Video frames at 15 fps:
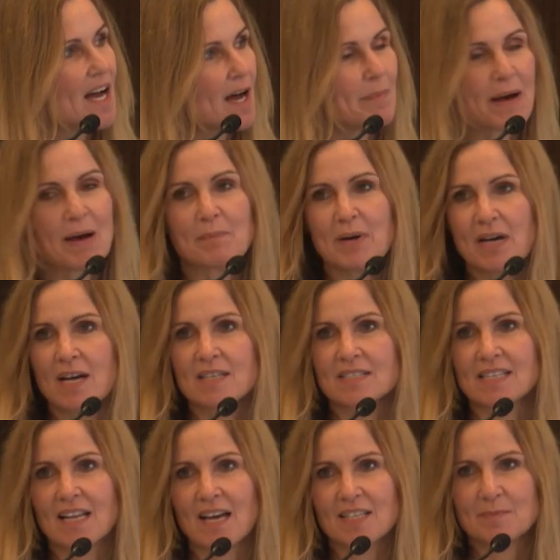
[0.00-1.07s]
about
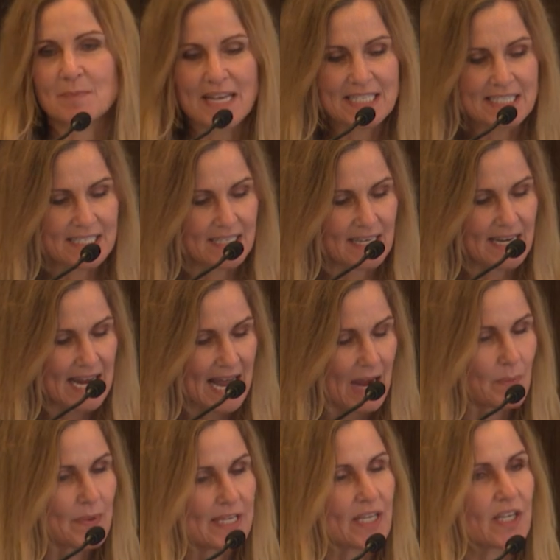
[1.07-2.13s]
personalized medicine and how
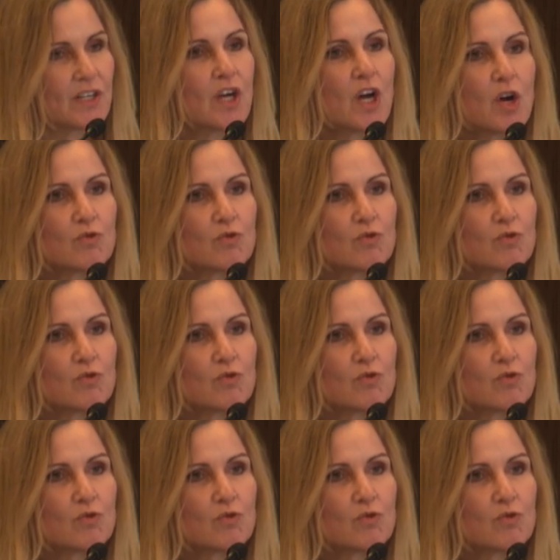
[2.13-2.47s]
we can